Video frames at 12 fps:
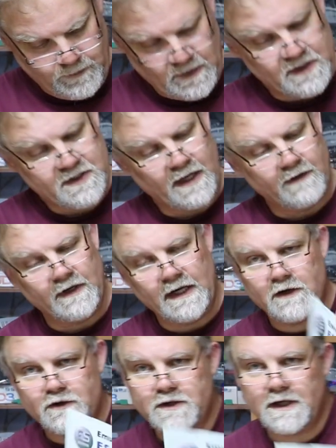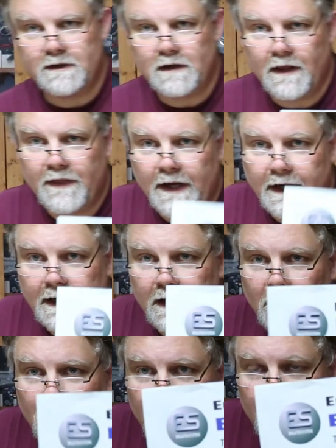It's kind of an interesting little thing
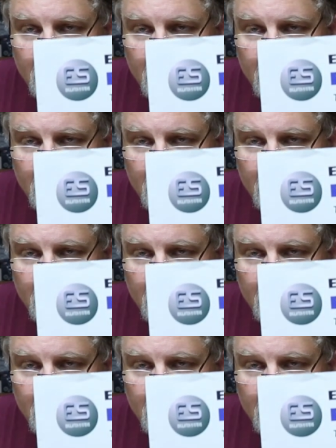here.